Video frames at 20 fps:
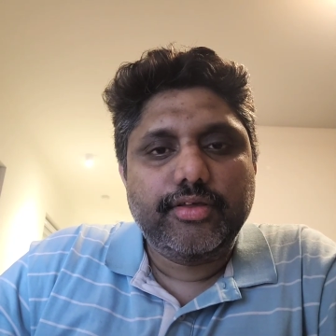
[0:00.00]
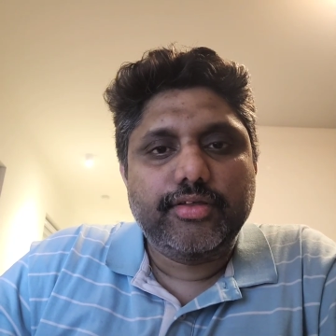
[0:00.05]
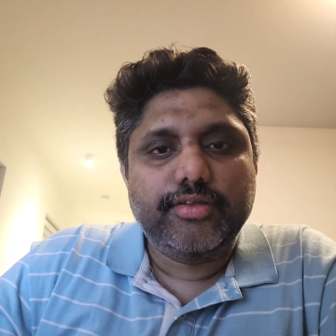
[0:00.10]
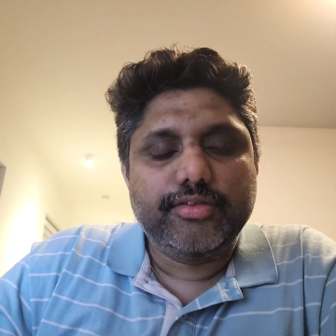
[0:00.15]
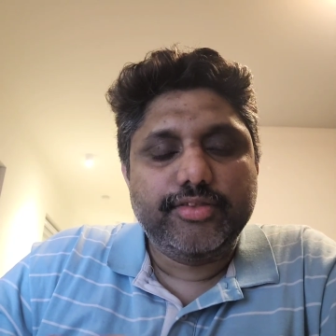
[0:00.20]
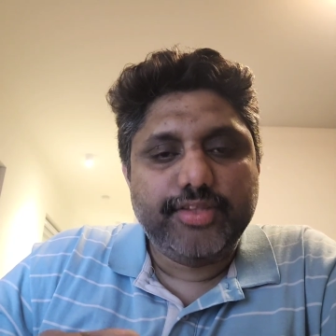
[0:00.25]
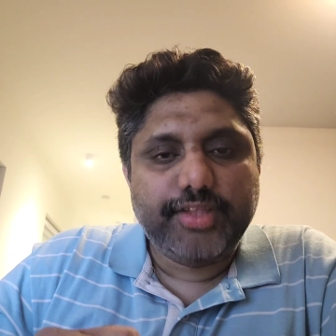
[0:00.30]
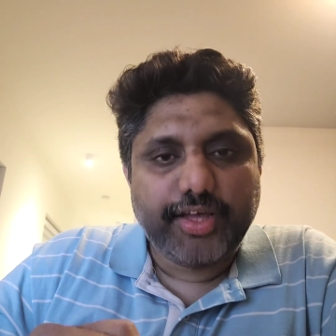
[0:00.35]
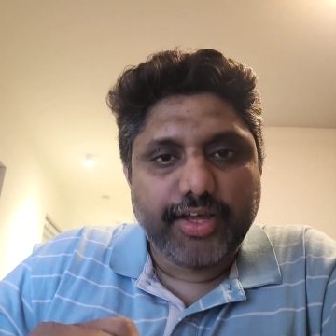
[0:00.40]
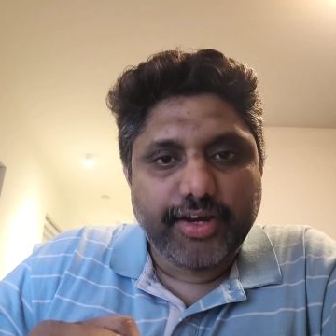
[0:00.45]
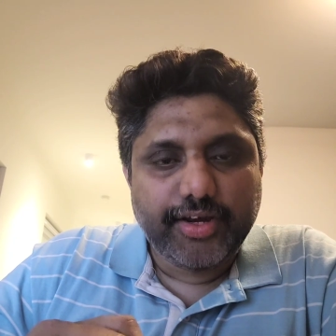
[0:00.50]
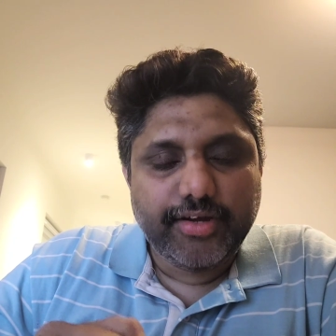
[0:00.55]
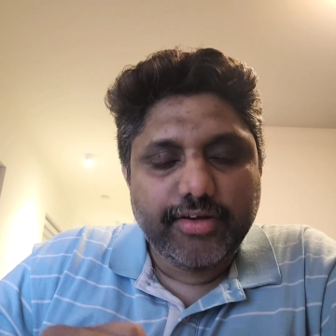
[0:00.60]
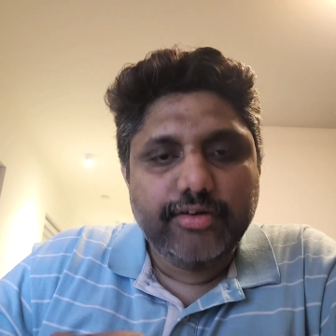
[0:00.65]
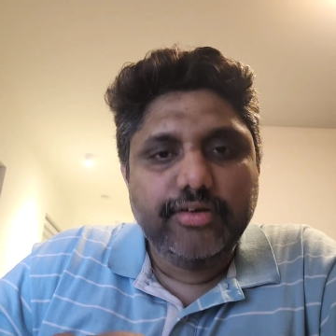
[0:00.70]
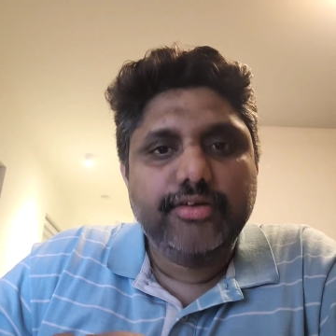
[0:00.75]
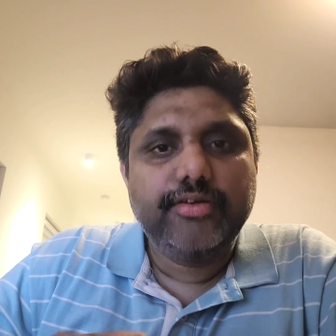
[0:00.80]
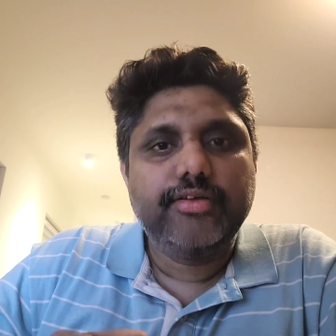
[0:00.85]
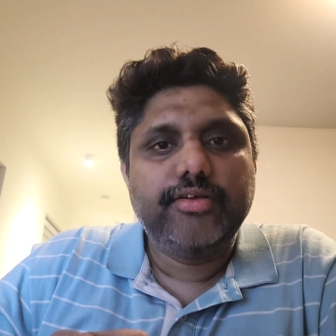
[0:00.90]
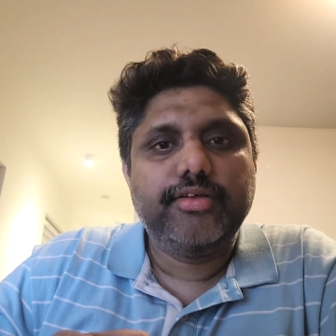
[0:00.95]

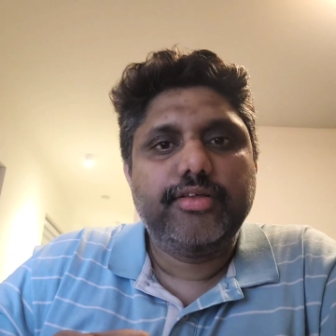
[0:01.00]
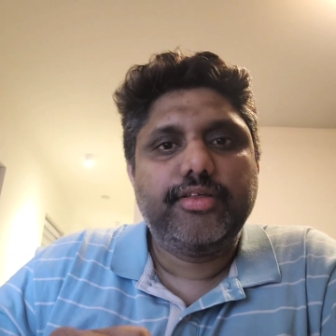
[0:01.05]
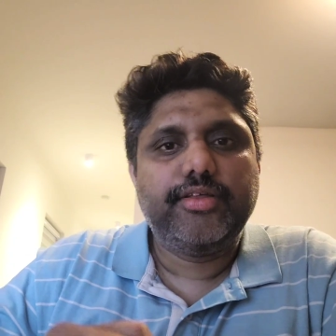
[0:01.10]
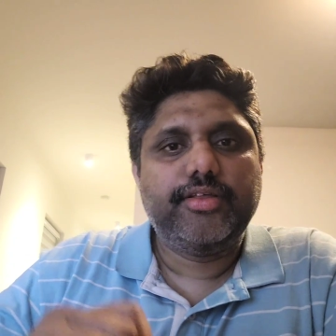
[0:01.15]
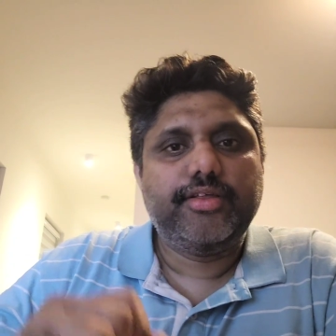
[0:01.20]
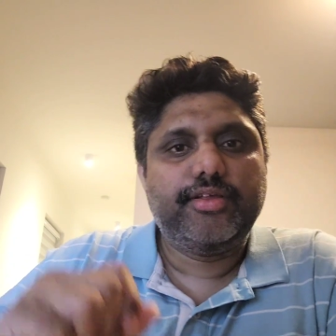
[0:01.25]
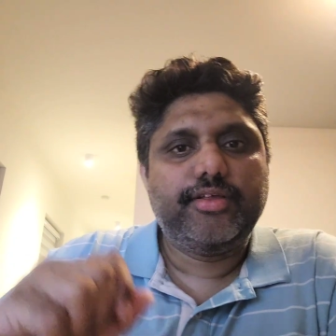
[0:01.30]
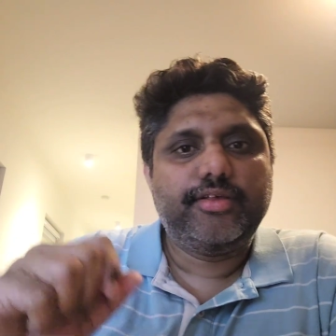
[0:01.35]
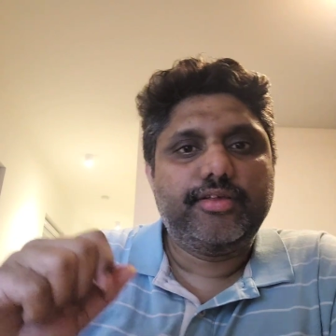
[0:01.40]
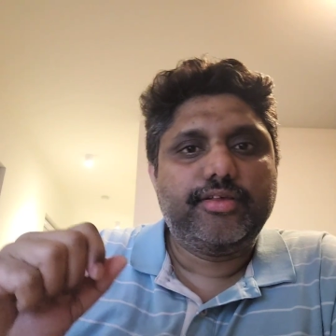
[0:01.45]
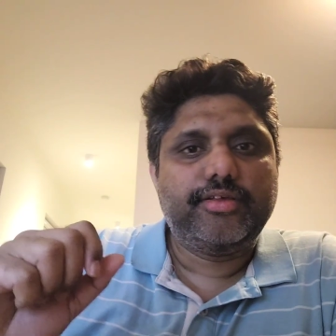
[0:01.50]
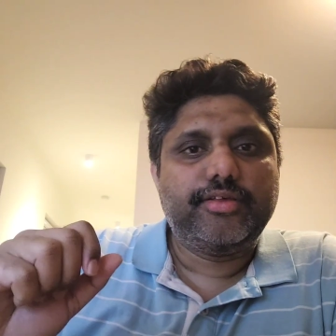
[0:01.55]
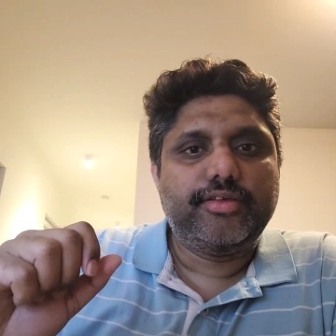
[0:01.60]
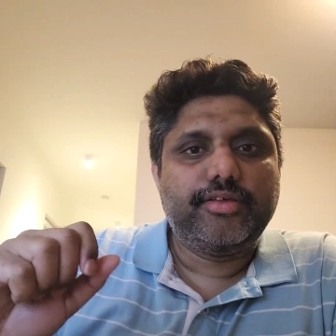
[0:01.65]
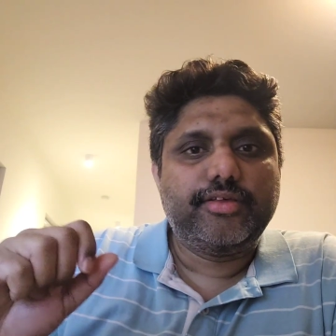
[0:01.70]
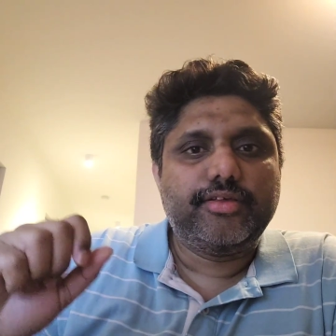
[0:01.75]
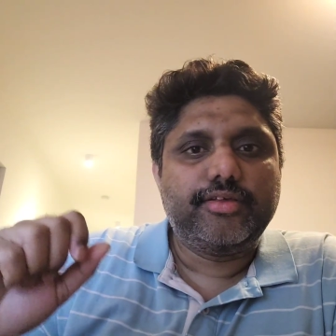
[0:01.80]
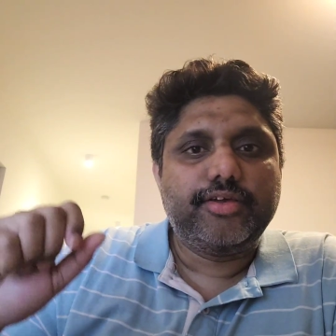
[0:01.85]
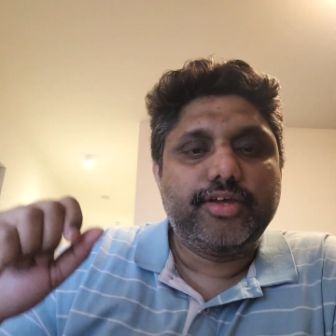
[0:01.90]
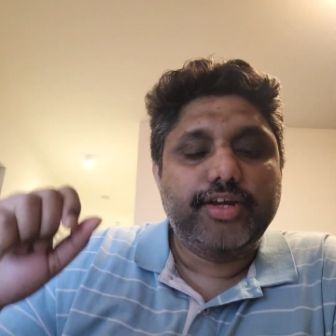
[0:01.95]
Then
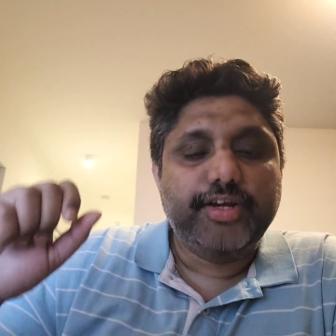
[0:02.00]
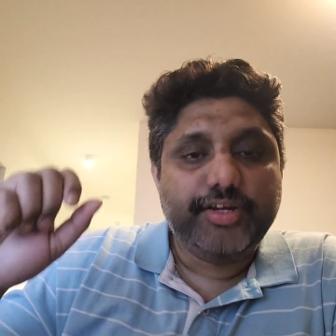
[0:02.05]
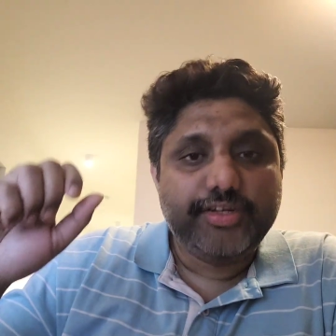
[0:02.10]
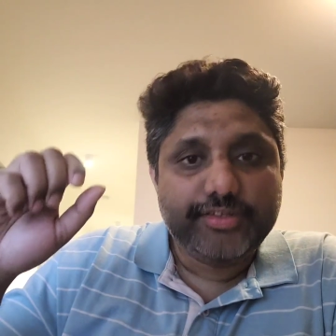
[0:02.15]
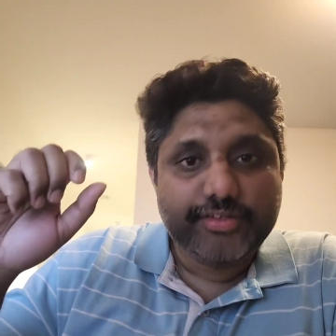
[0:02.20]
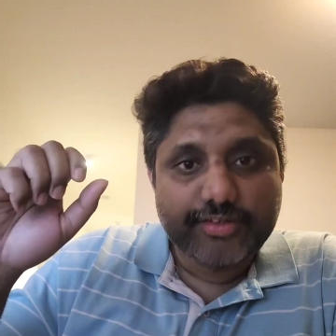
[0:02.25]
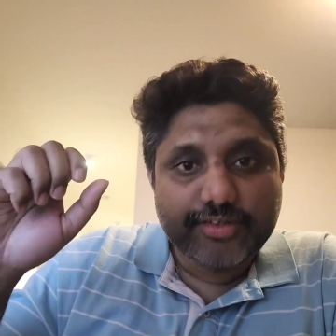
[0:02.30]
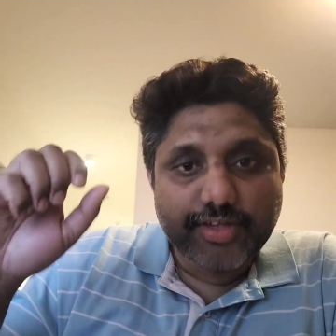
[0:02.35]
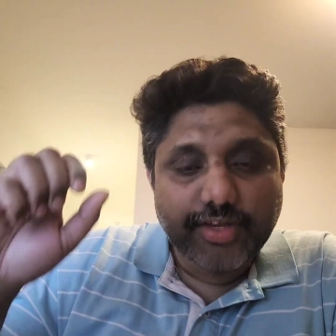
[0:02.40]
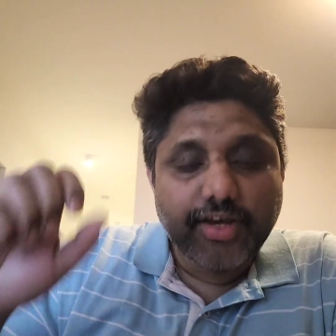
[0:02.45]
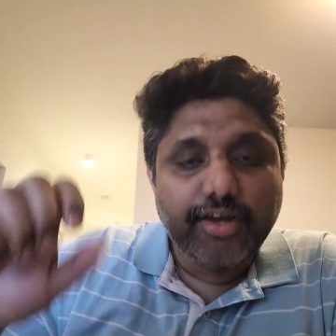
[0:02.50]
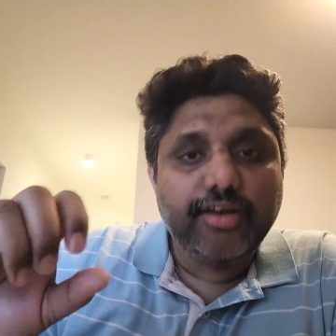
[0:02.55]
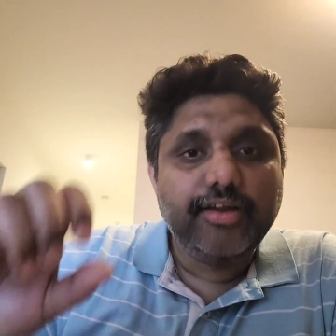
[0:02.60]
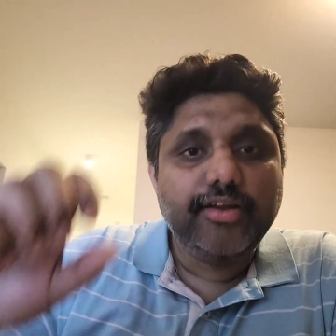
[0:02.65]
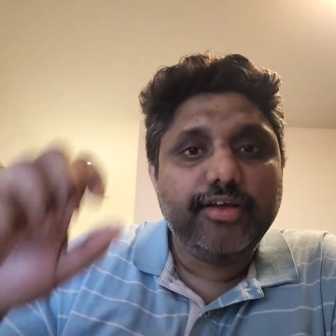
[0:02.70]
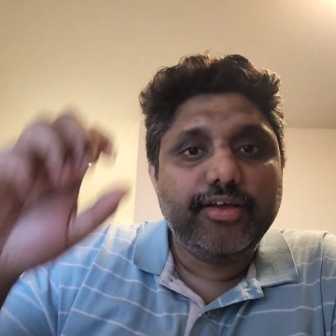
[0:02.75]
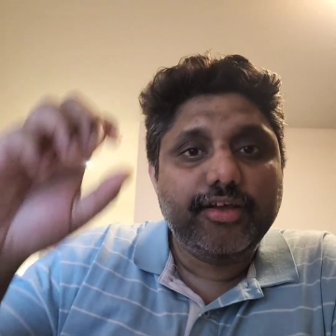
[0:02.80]
it still